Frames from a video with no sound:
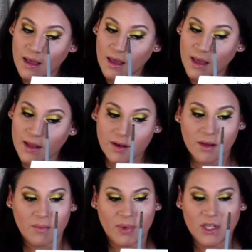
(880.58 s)
and
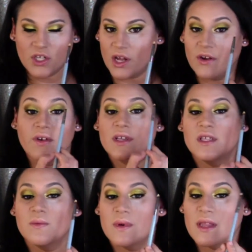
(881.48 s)
be
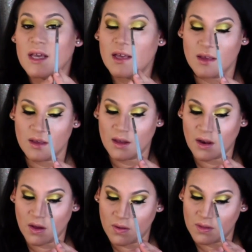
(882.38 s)
generous with it. You
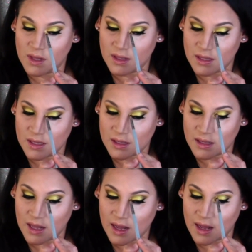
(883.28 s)
know, this is
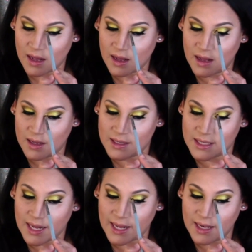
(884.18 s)
not a
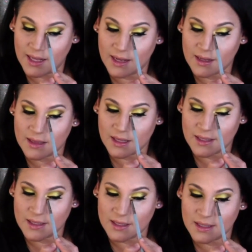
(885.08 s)
day look.
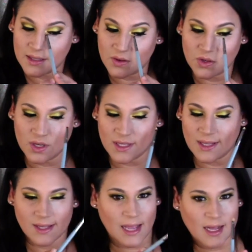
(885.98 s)
This is so you can
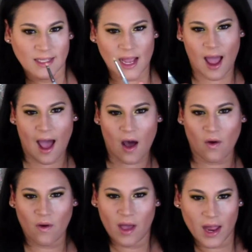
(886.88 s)
stand
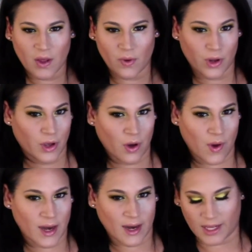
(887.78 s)
out anywhere you go
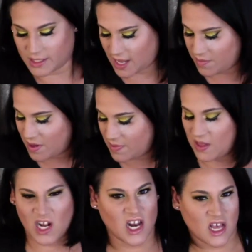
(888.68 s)
at nighttime, maybe
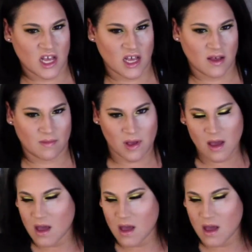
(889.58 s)
the club.